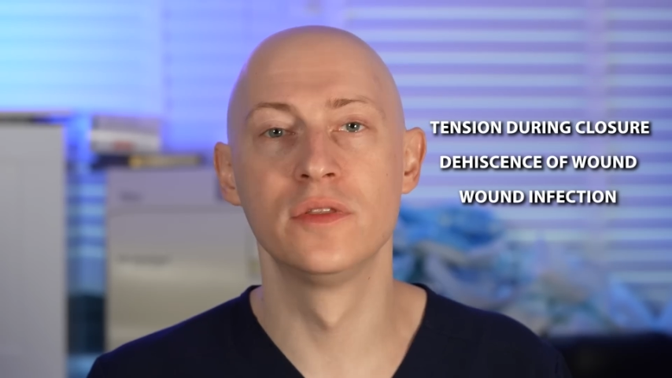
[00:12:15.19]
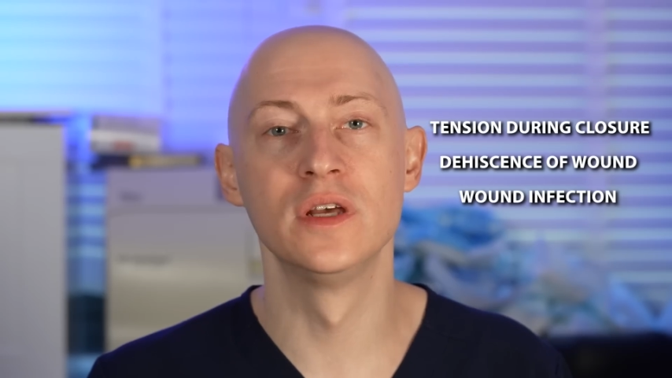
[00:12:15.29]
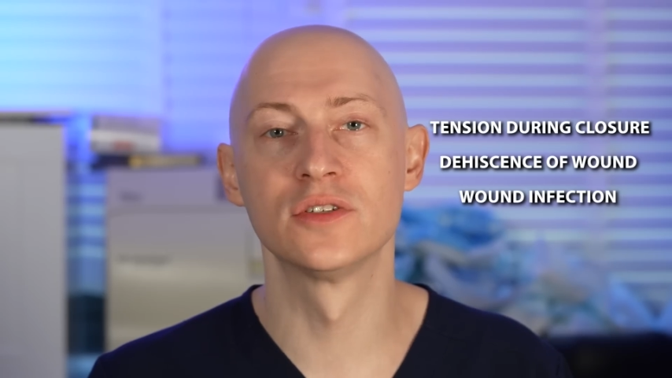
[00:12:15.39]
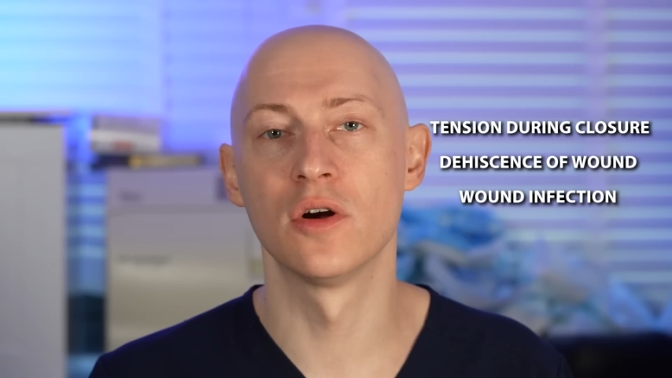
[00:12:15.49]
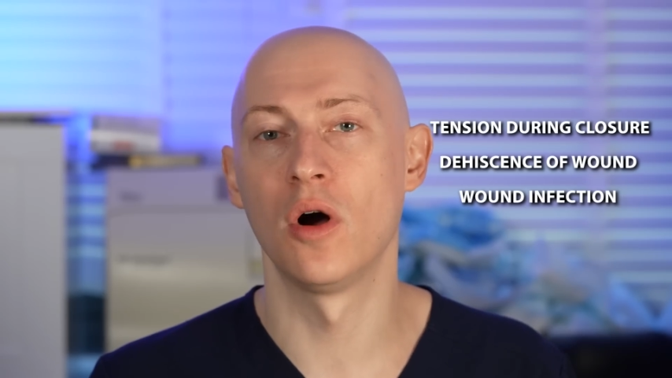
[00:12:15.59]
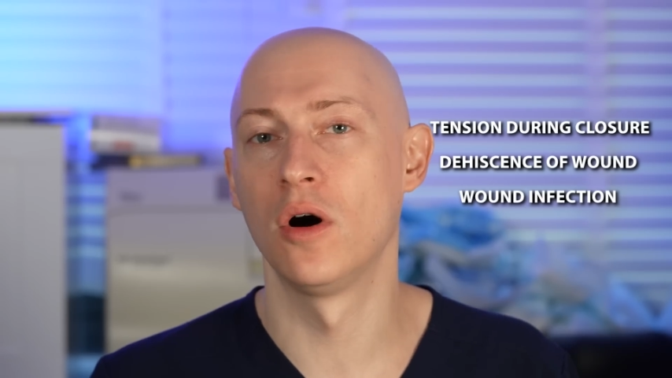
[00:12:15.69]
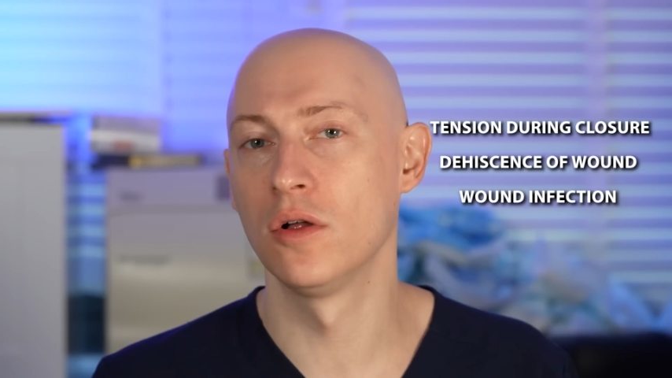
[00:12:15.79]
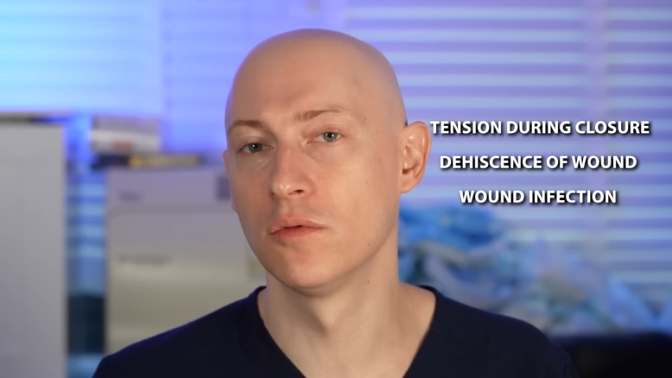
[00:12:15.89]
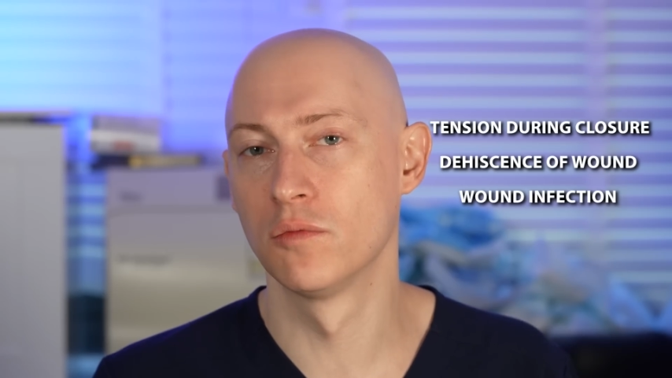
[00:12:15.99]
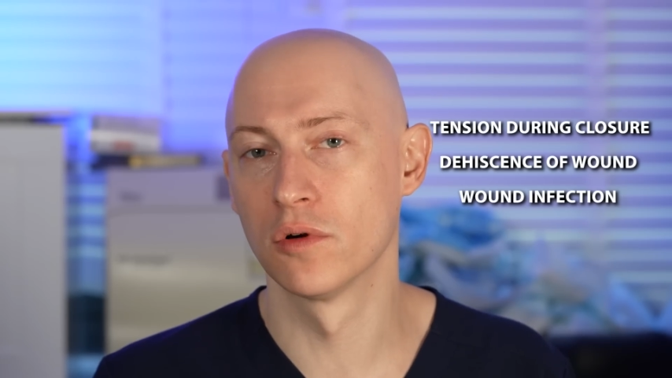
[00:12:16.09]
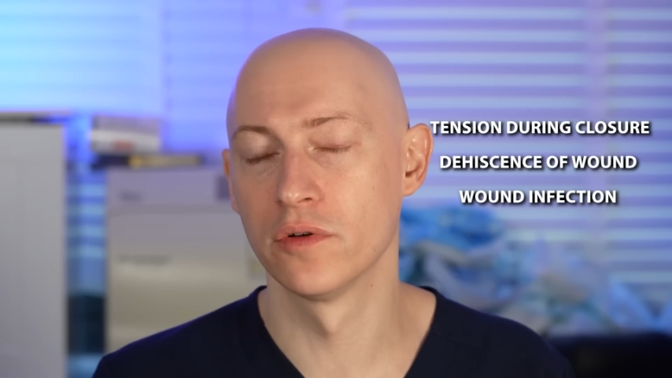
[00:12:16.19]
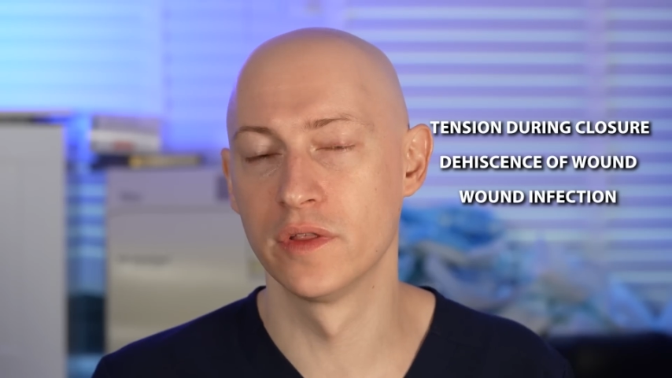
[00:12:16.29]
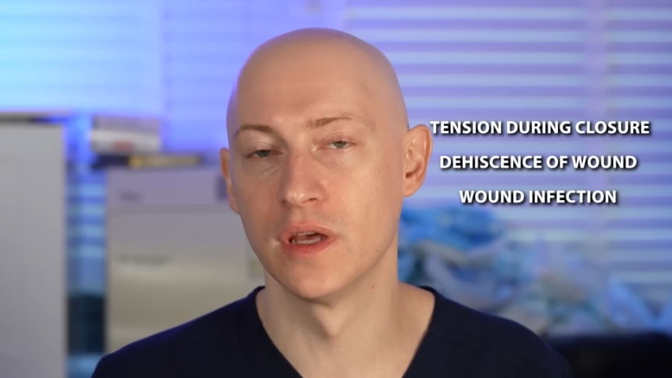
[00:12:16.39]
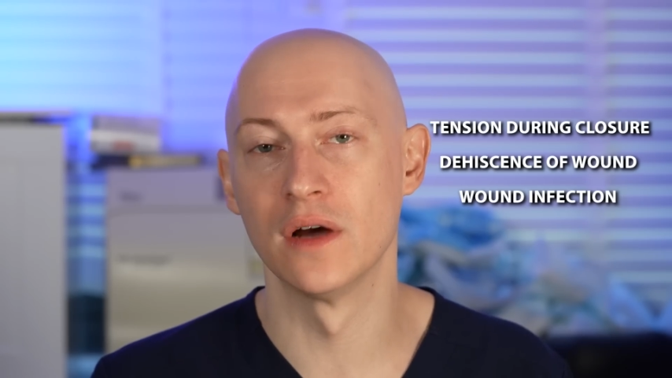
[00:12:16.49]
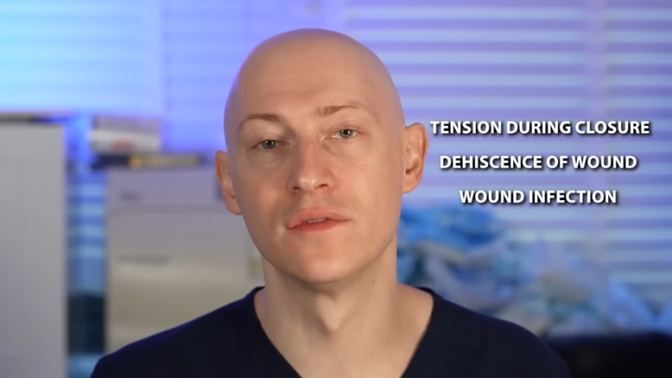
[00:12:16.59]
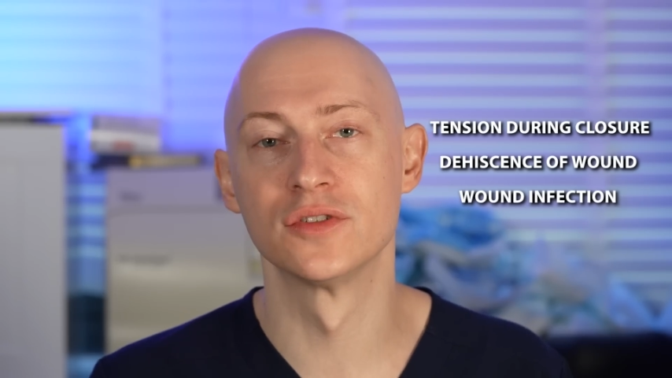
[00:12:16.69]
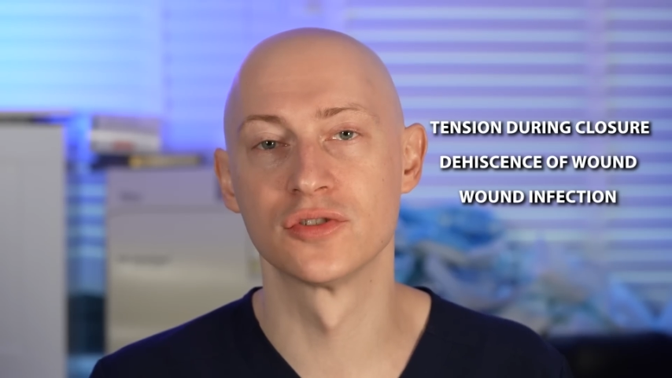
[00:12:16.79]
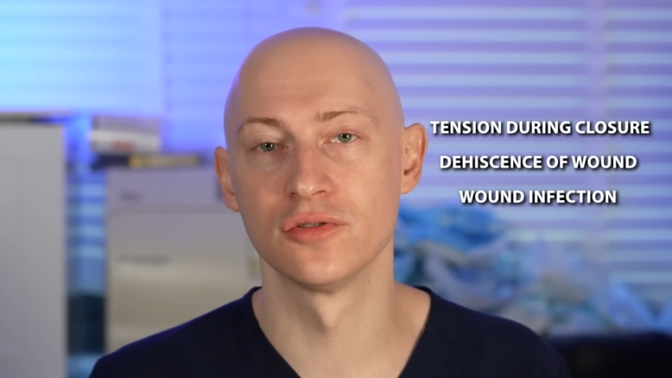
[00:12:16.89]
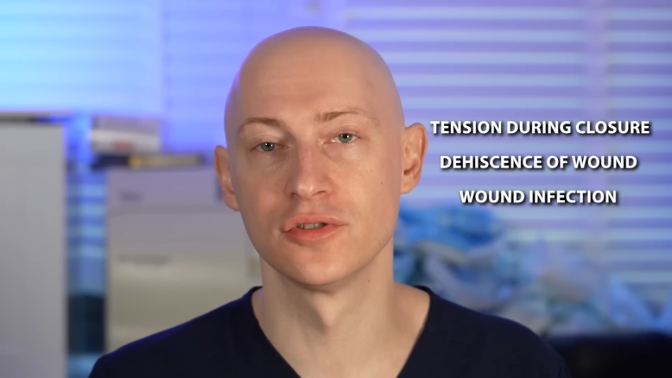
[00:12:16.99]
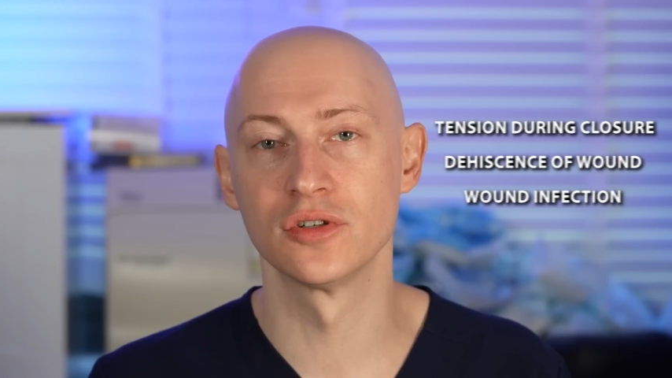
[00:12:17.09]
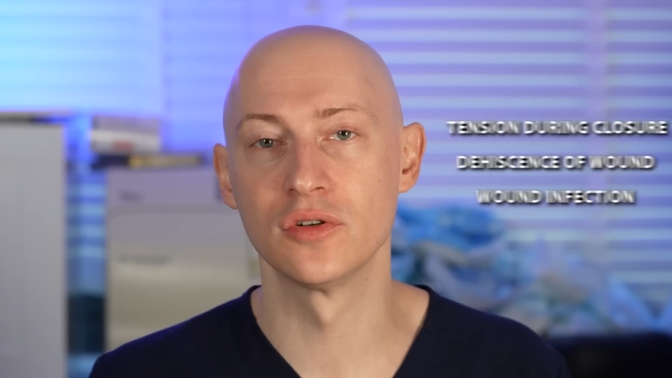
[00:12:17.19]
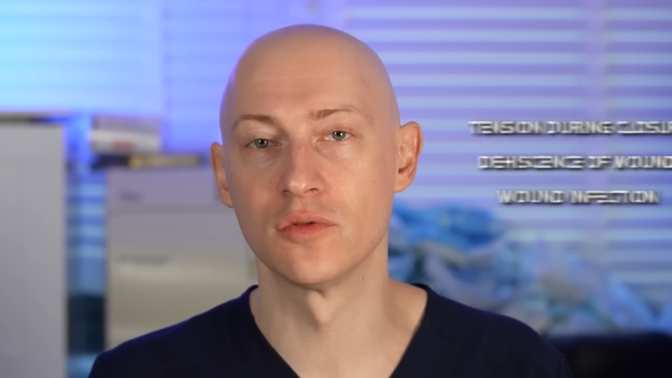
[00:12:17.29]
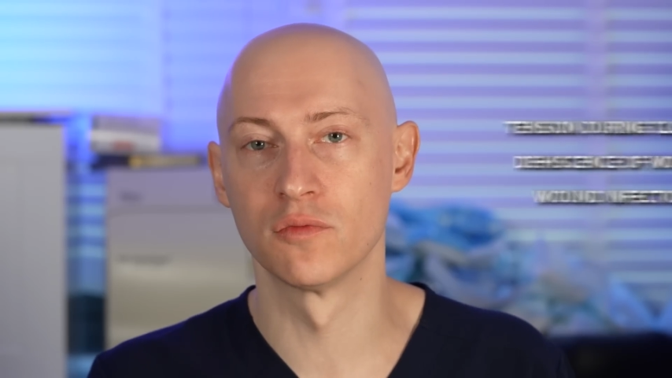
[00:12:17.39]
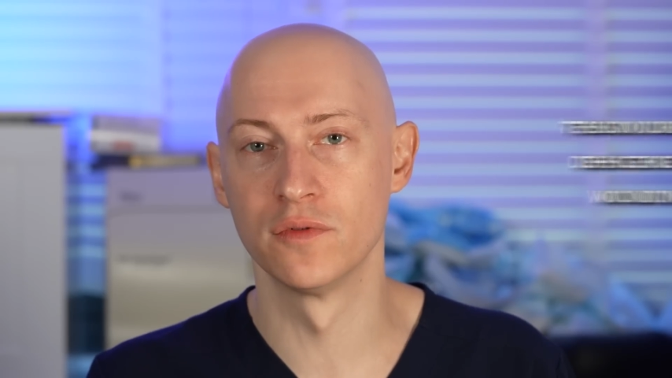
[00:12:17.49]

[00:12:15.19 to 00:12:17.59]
These are all worthy of a surgical